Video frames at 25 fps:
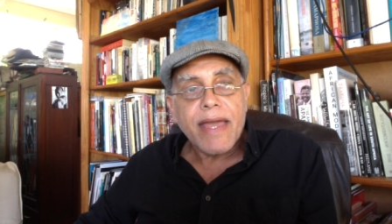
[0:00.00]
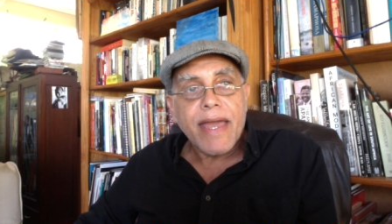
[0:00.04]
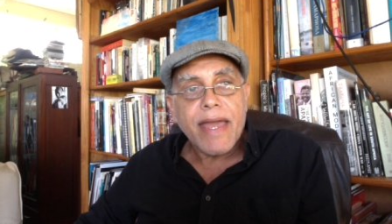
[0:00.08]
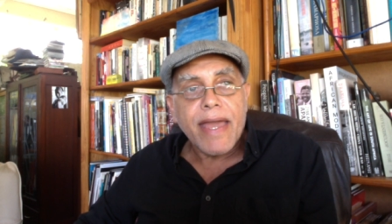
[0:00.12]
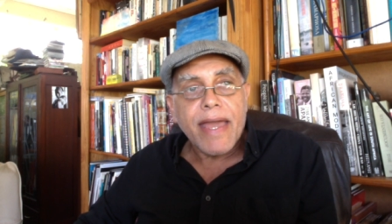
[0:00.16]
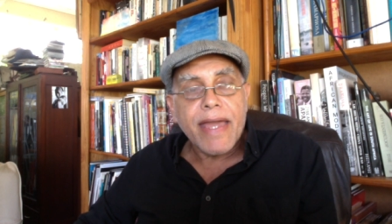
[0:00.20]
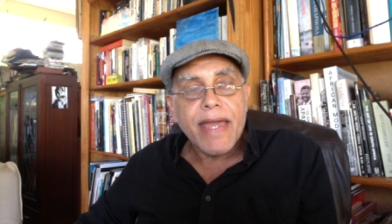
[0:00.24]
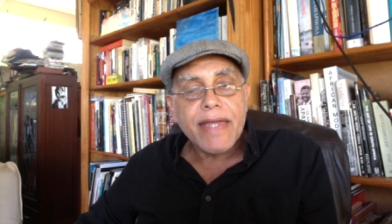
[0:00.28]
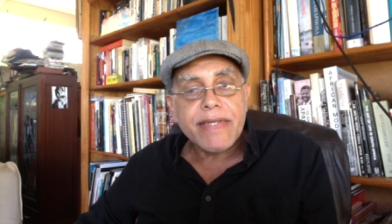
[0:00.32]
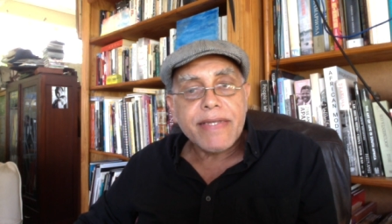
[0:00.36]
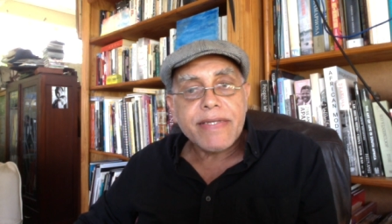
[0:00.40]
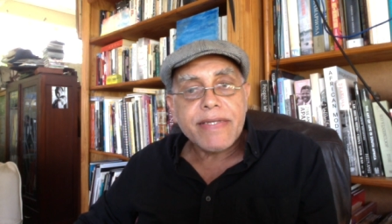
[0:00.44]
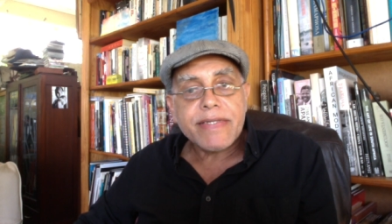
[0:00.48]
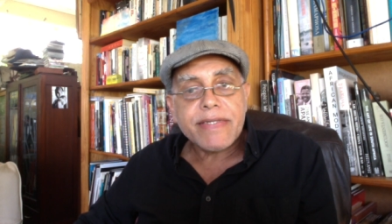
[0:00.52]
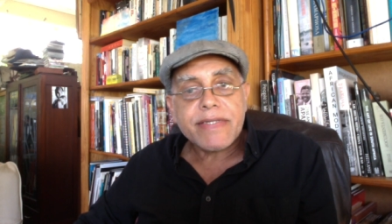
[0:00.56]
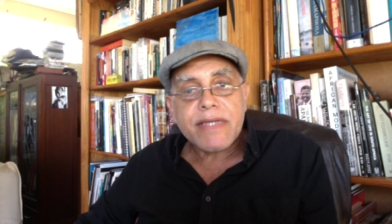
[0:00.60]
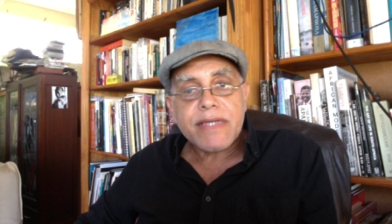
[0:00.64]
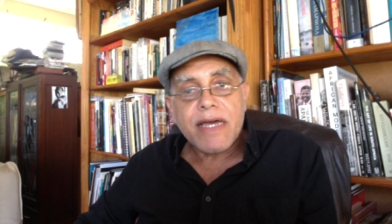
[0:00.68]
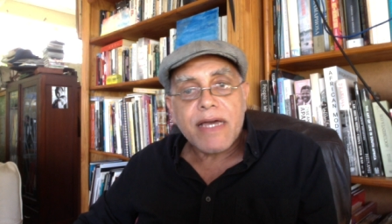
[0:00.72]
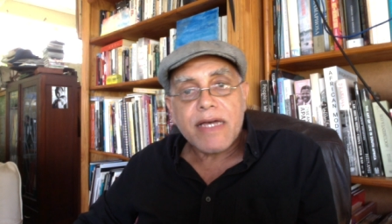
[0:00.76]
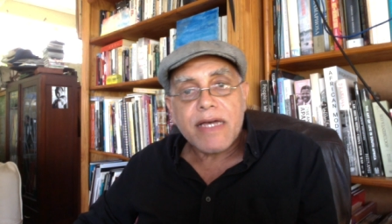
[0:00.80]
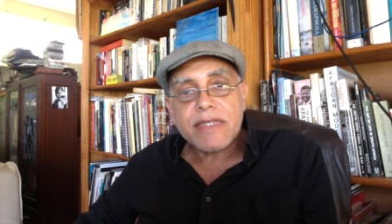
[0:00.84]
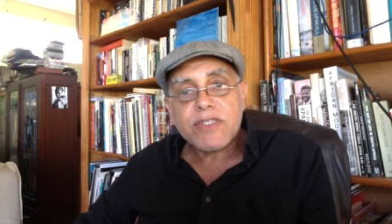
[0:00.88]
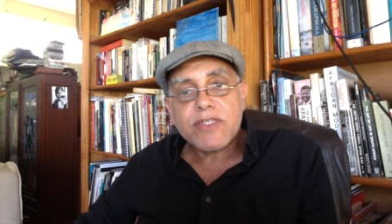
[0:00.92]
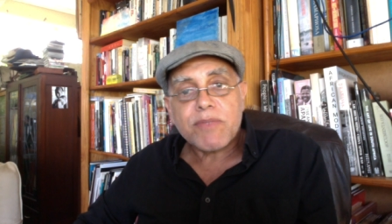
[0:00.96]
And
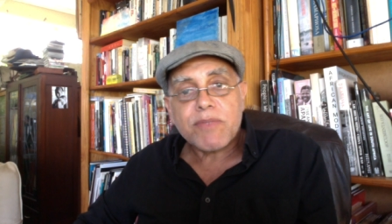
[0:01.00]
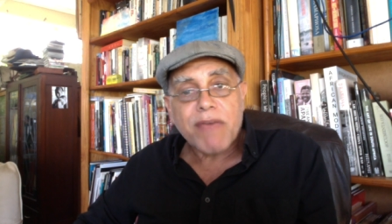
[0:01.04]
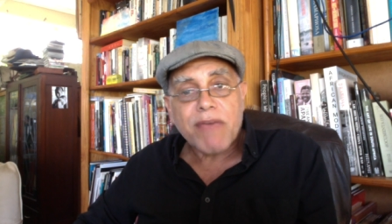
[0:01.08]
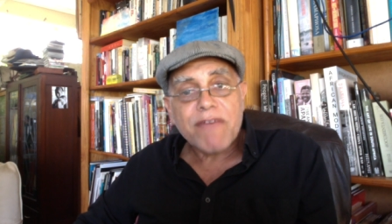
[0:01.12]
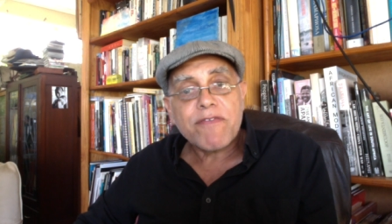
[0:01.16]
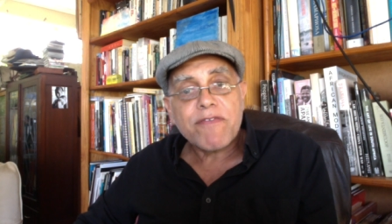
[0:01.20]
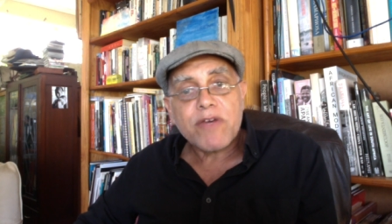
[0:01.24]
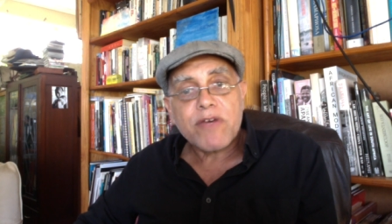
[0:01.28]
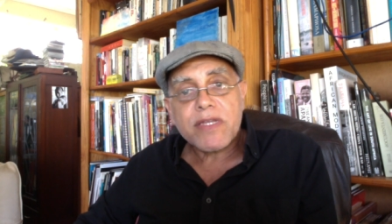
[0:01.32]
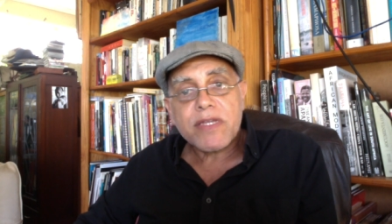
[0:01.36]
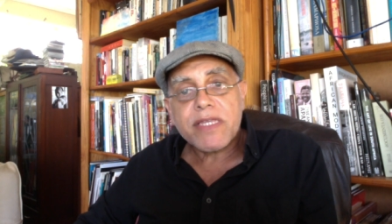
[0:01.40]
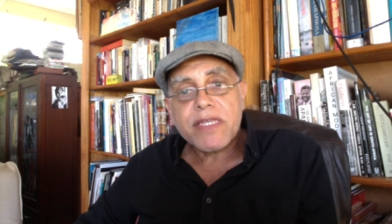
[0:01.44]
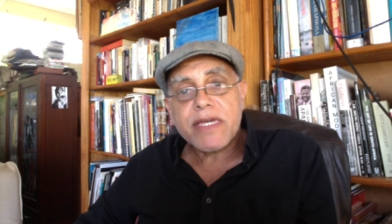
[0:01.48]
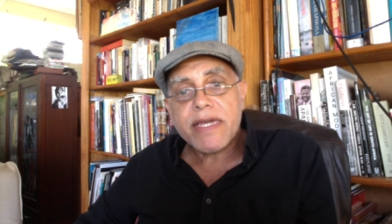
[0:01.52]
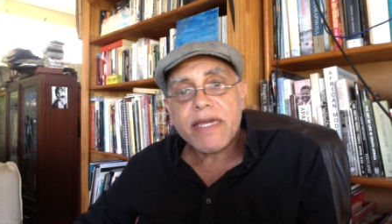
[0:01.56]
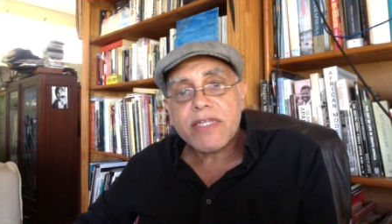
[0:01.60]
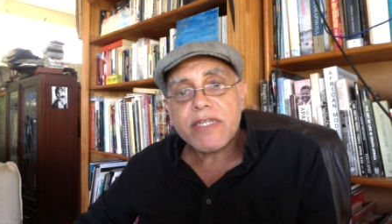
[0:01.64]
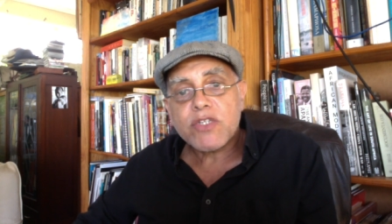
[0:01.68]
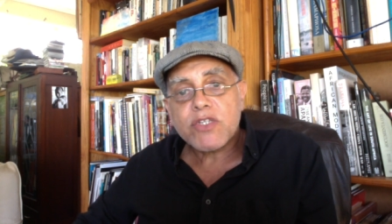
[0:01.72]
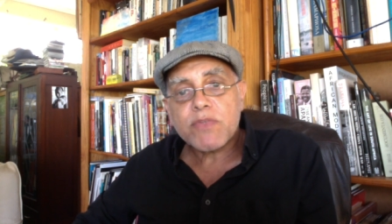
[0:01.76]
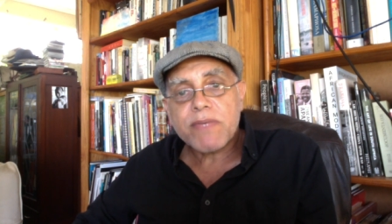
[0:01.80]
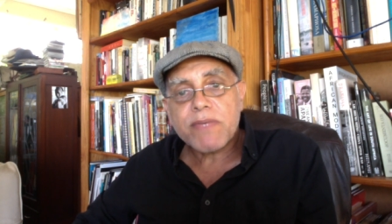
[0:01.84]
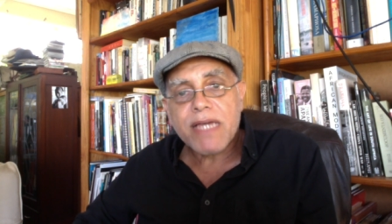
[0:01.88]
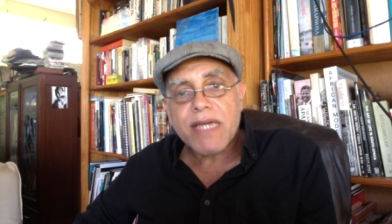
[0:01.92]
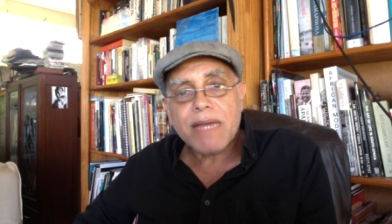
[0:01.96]
so my father
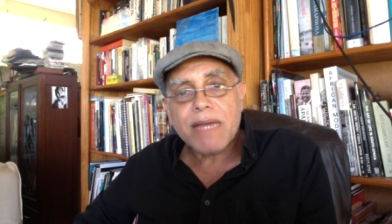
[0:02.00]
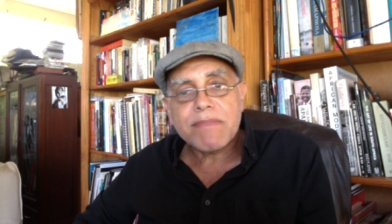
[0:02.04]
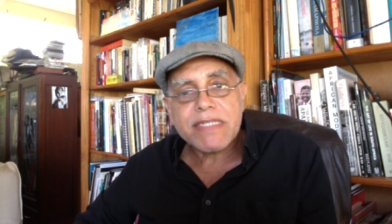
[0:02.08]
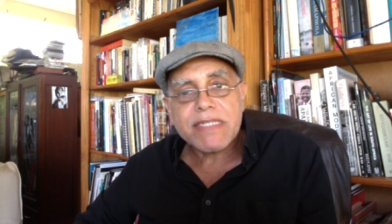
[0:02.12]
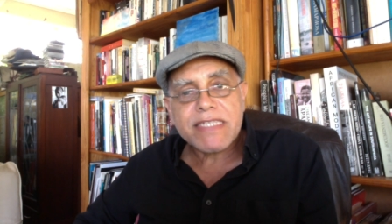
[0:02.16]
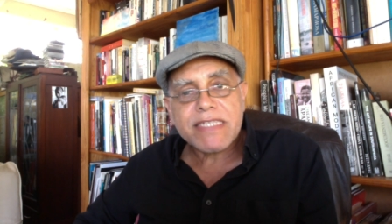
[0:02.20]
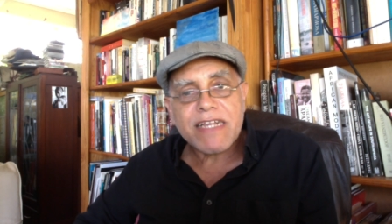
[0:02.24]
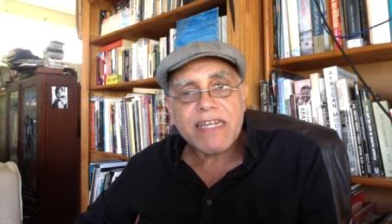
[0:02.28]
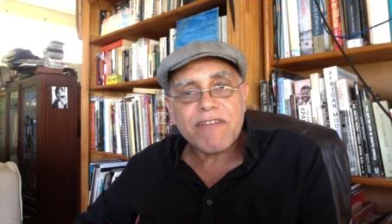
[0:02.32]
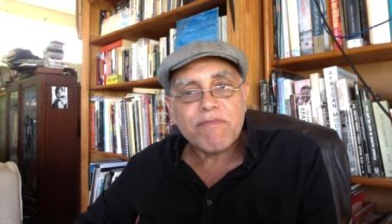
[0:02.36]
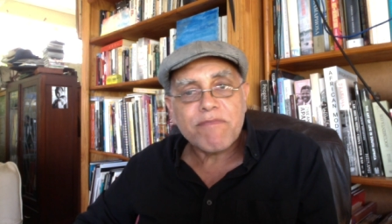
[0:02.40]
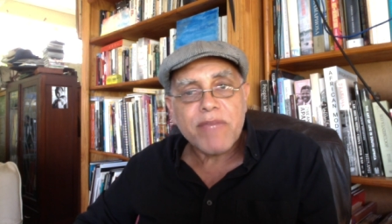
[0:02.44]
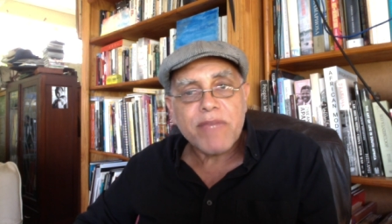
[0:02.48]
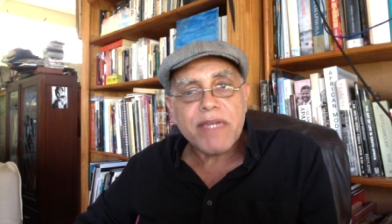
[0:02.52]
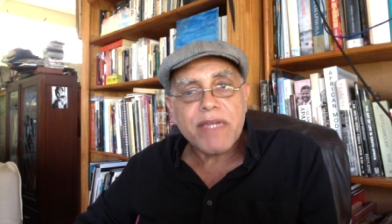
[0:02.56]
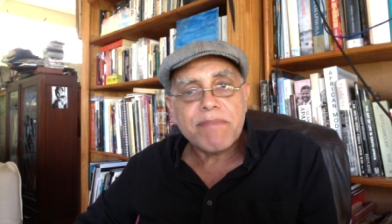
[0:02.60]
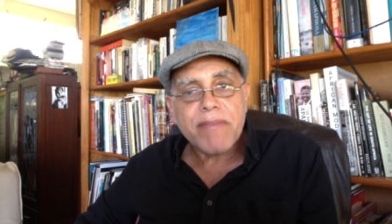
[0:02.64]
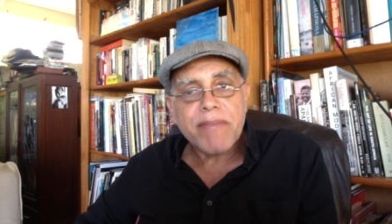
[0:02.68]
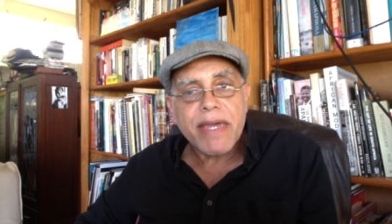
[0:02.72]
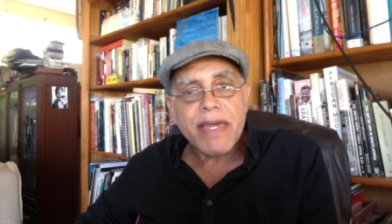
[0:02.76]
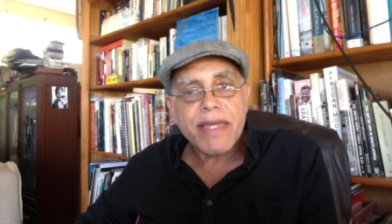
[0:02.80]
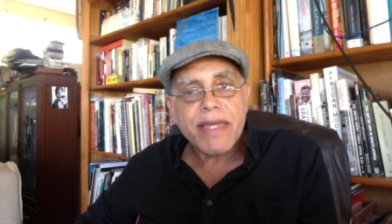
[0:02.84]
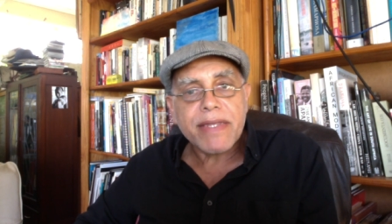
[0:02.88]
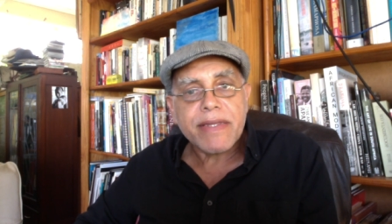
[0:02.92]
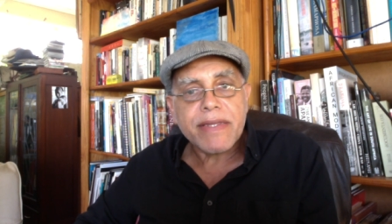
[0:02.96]
had to become a self-made
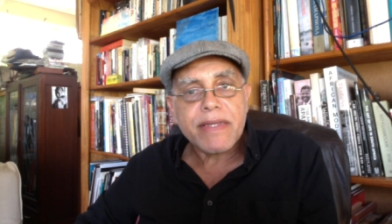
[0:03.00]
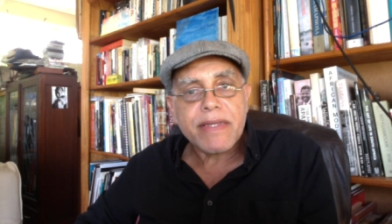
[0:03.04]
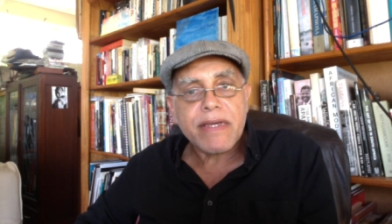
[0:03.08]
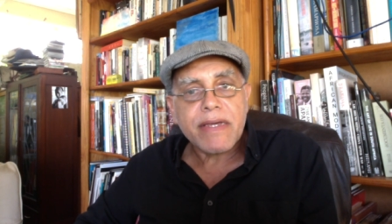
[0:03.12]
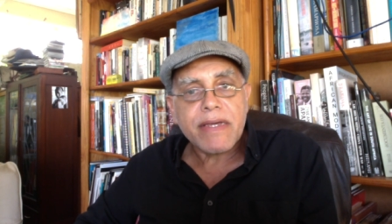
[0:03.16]
man.